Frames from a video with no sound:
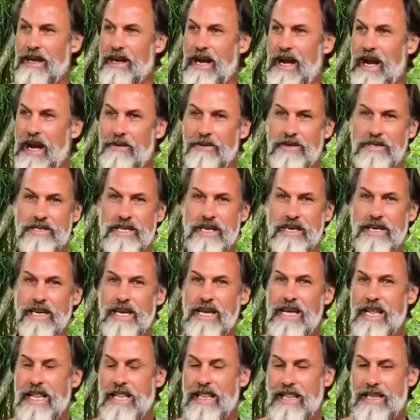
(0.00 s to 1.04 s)
I was like
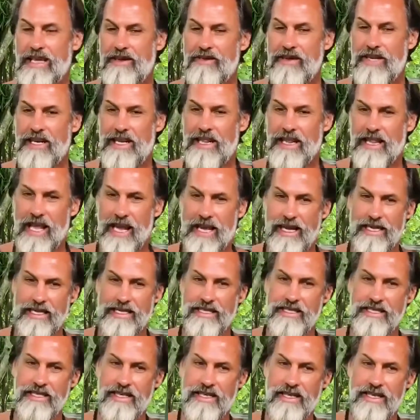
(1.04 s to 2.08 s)
leaving a
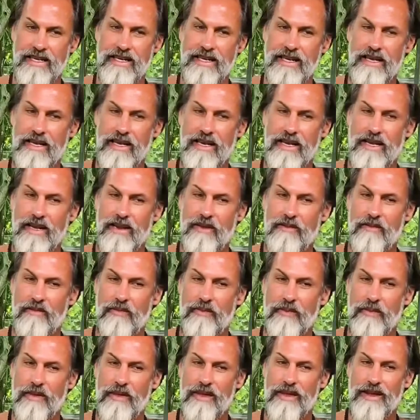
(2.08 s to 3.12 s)
legacy.
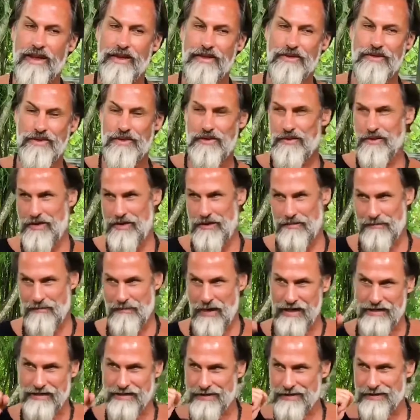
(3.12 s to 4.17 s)
You are the
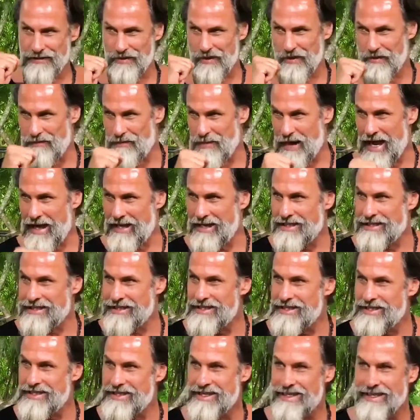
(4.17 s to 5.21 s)
best robotics
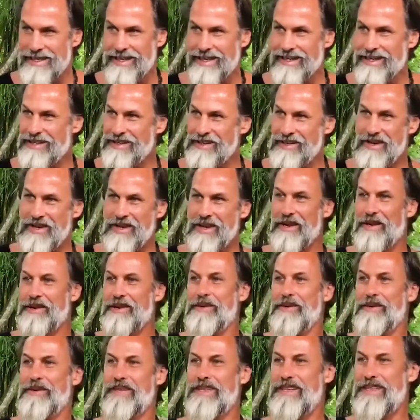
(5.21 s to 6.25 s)
engineer.
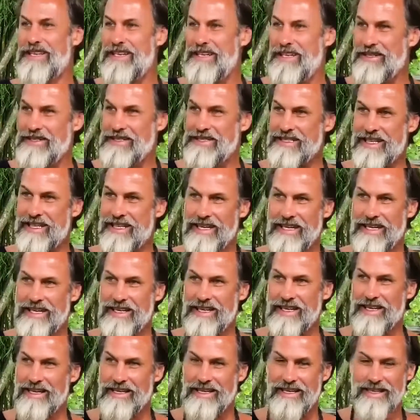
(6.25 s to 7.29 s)
No, it's like,
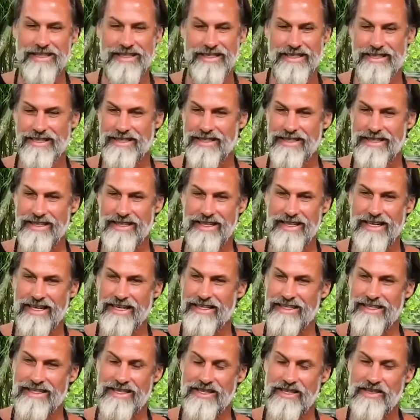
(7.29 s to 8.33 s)
it's
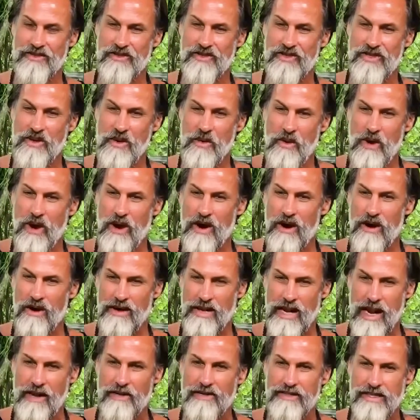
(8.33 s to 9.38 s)
there's no
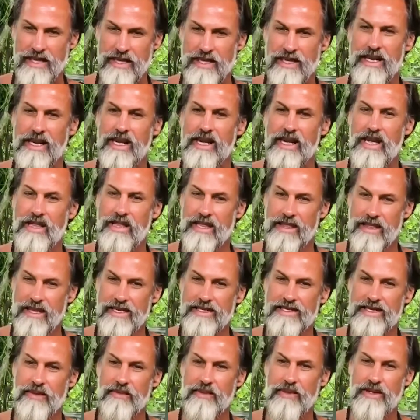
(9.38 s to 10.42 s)
heart. Now it's like, the
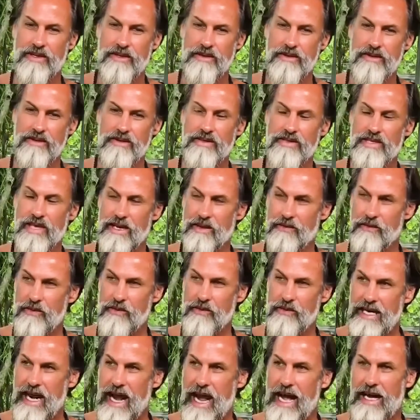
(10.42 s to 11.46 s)
things that we do, it's like we
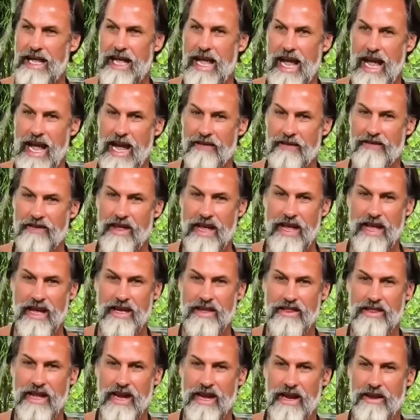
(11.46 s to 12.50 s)
gotta have that
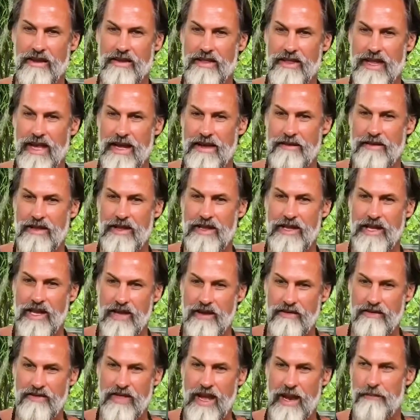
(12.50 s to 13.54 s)

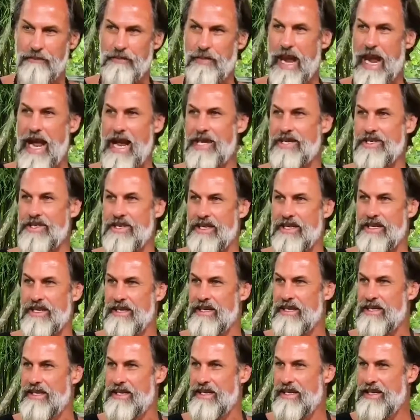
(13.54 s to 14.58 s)
love, that passion,
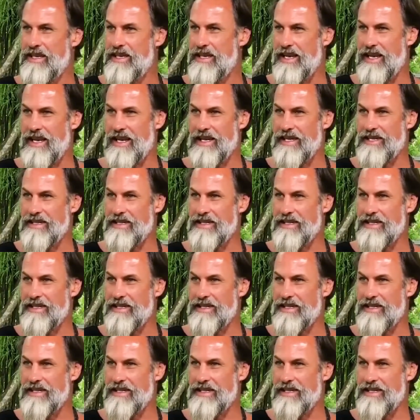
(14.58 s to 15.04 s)
and